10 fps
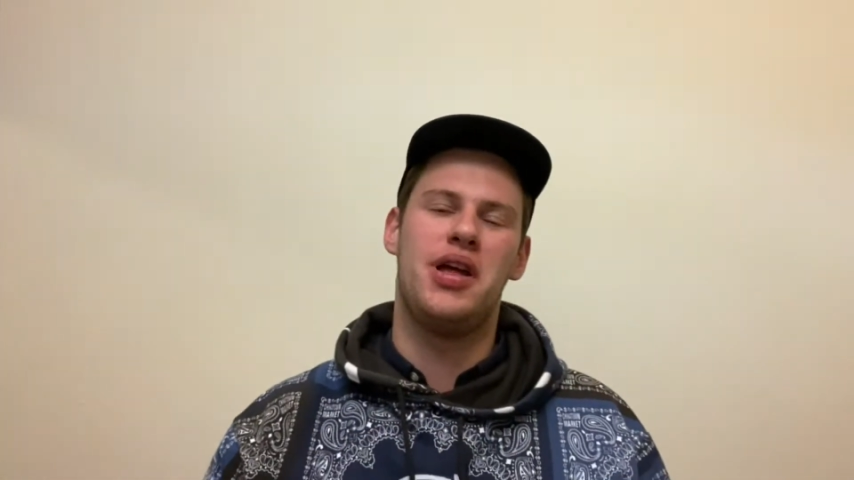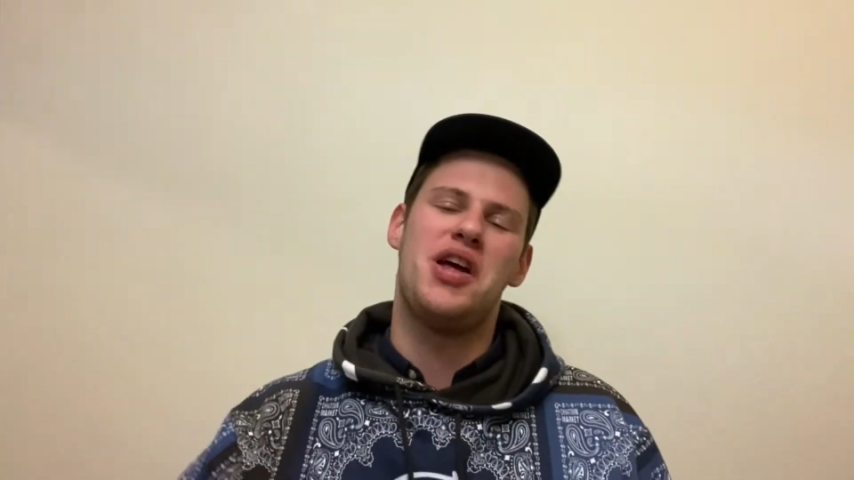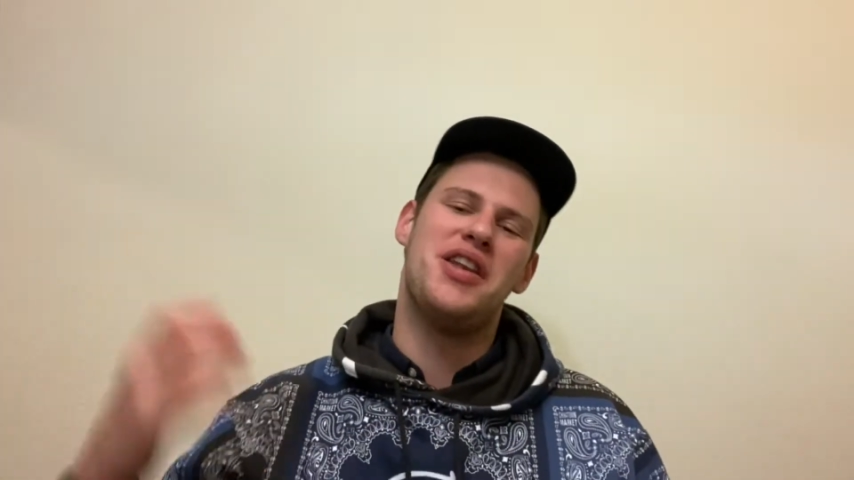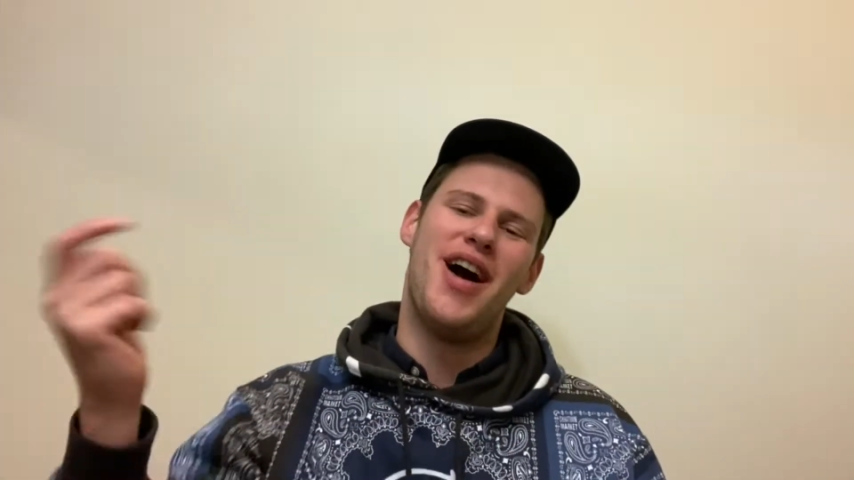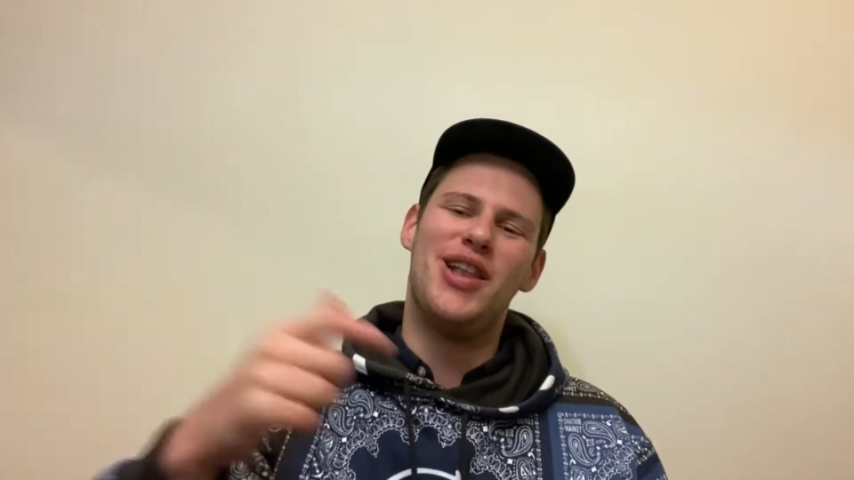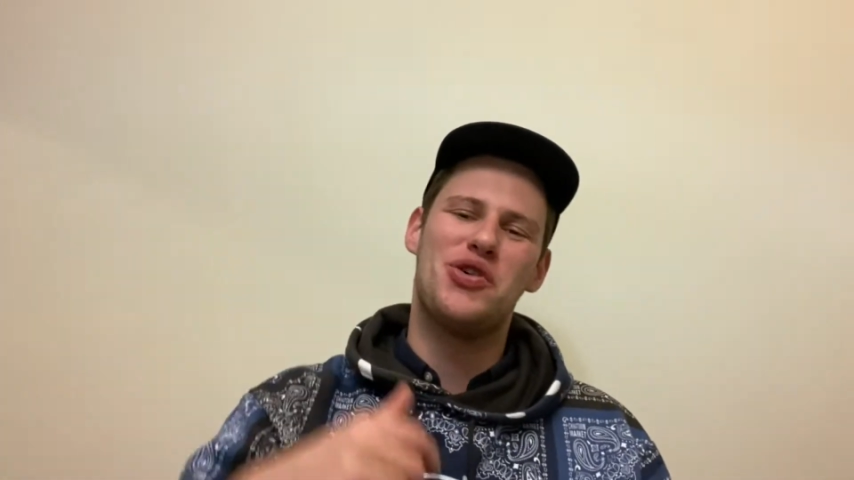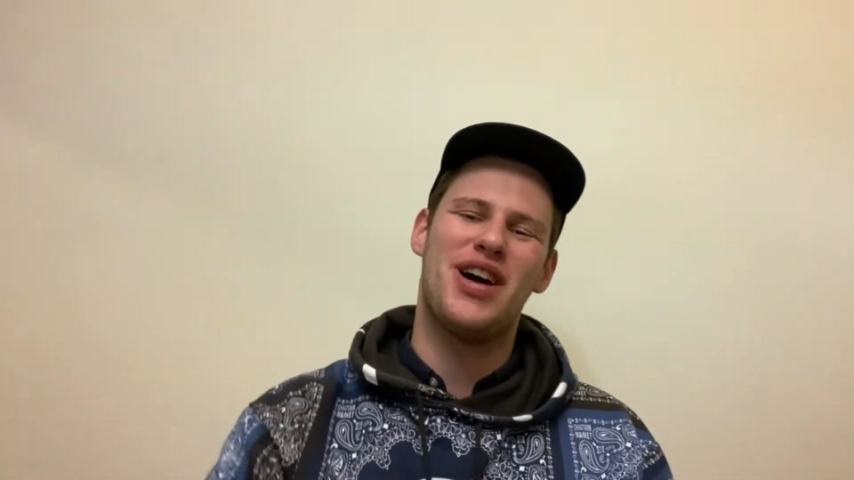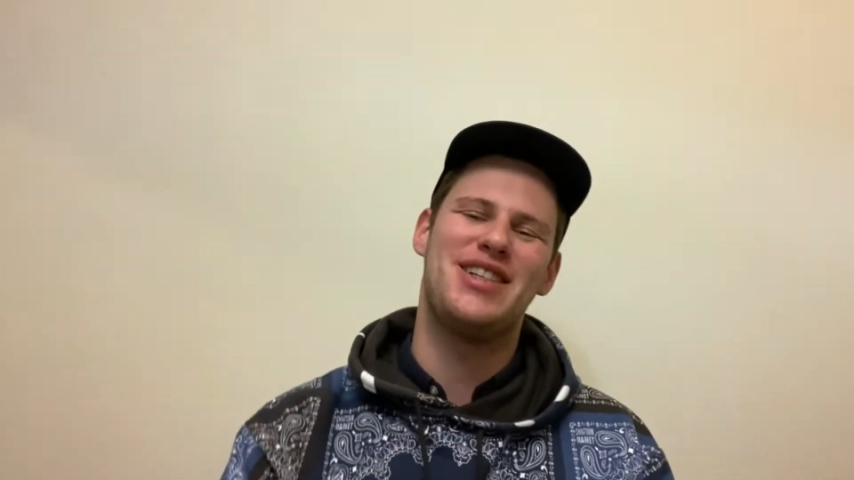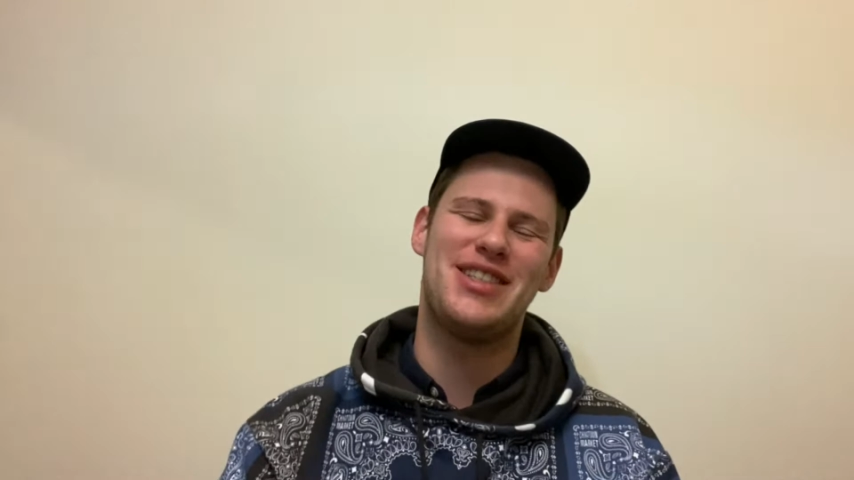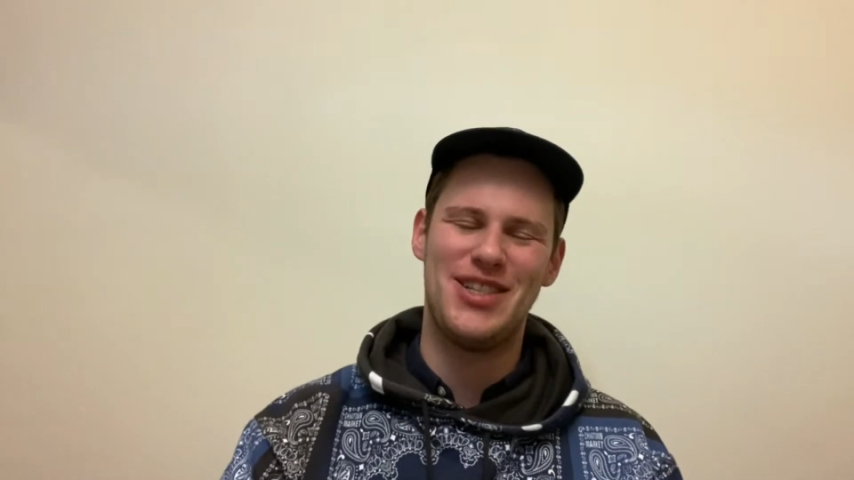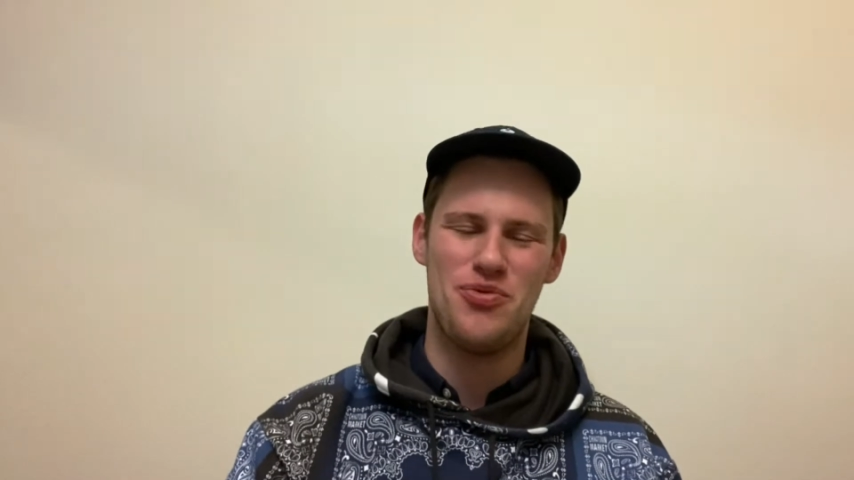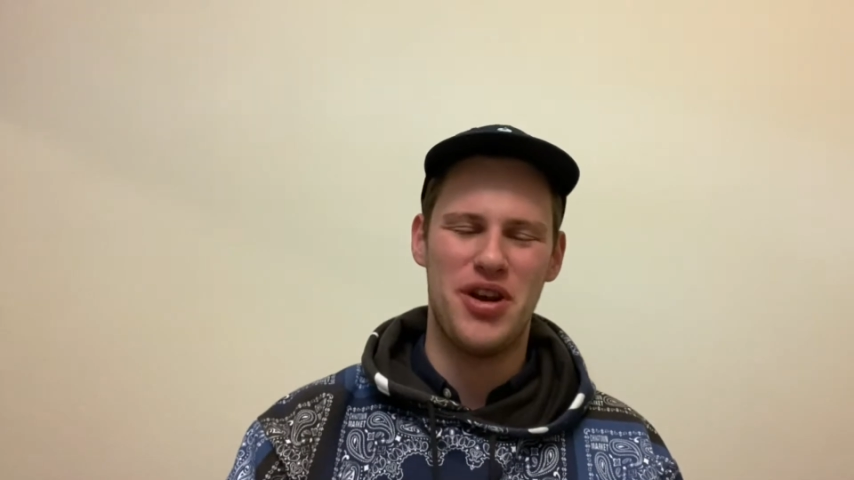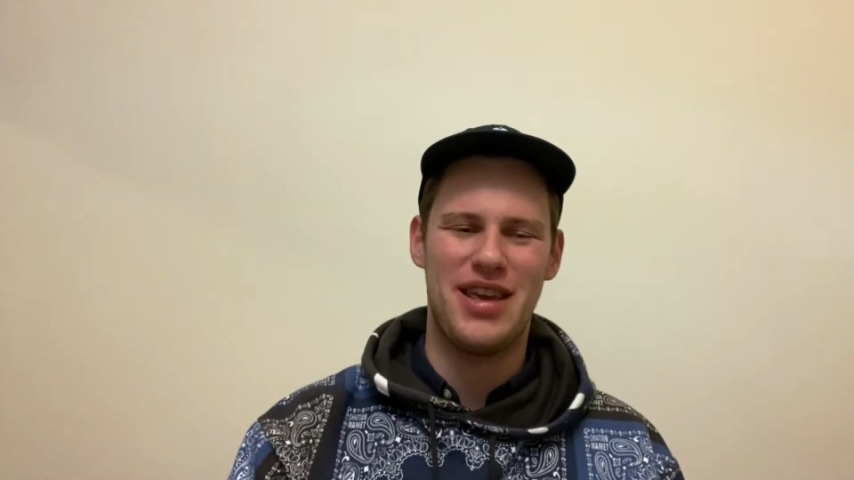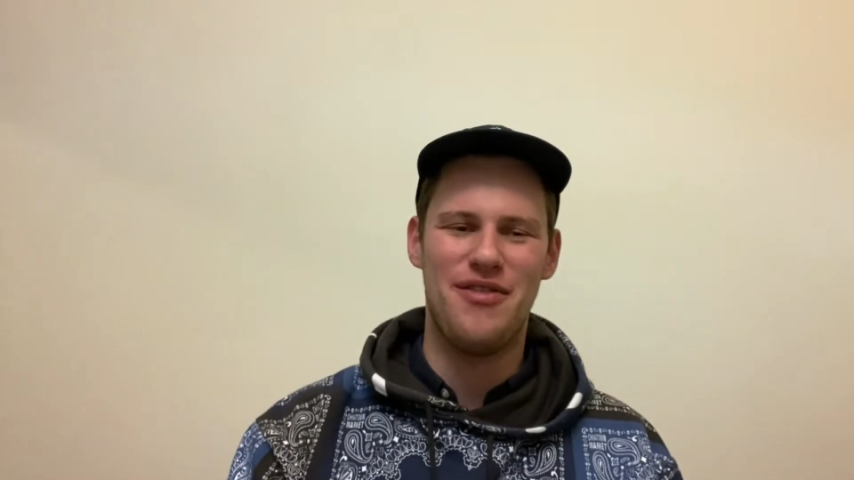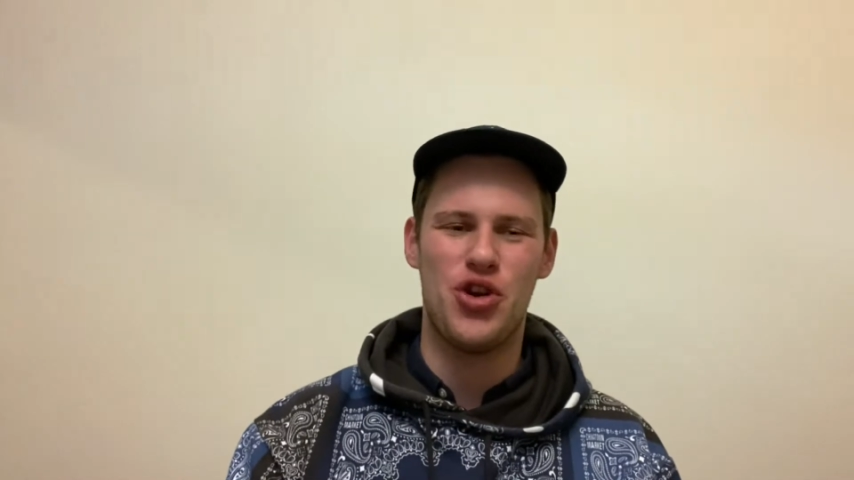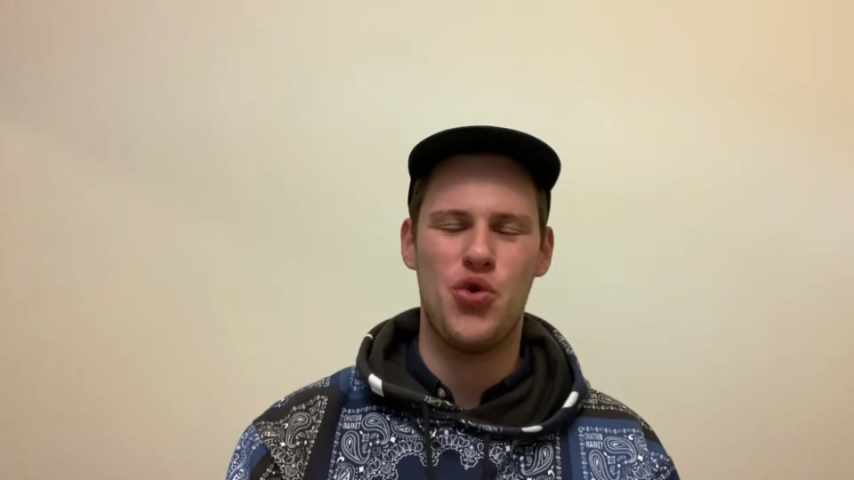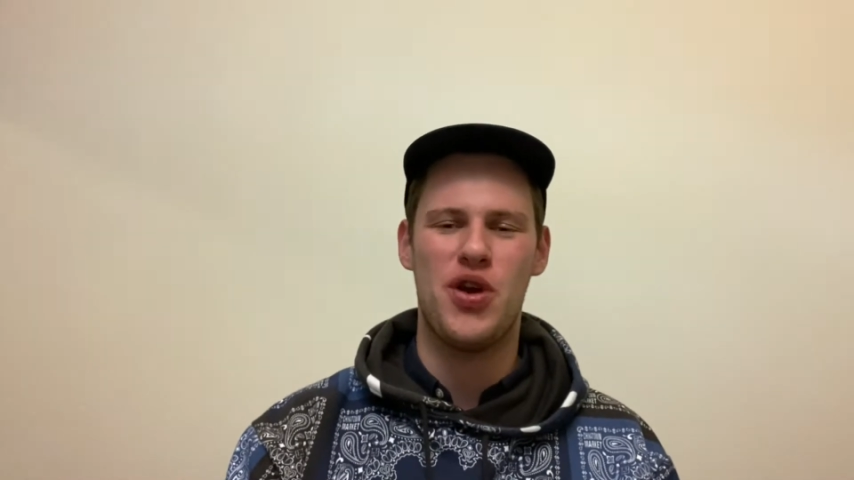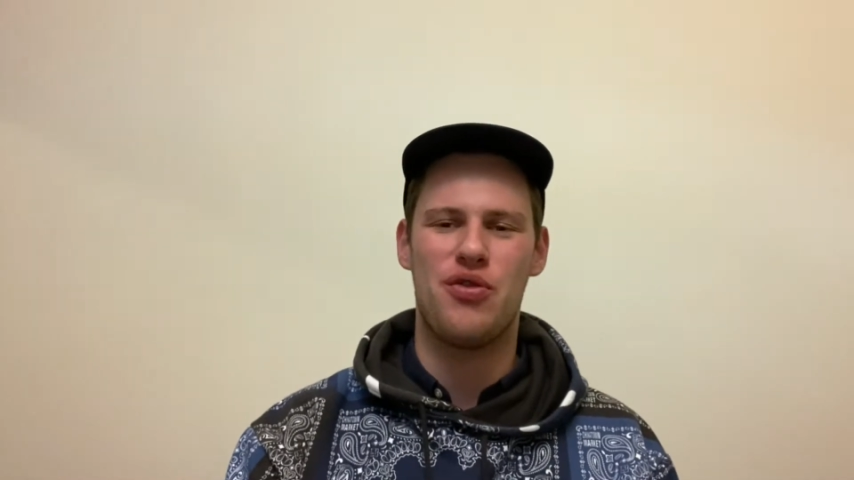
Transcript: Now, look, I just did want to give a quick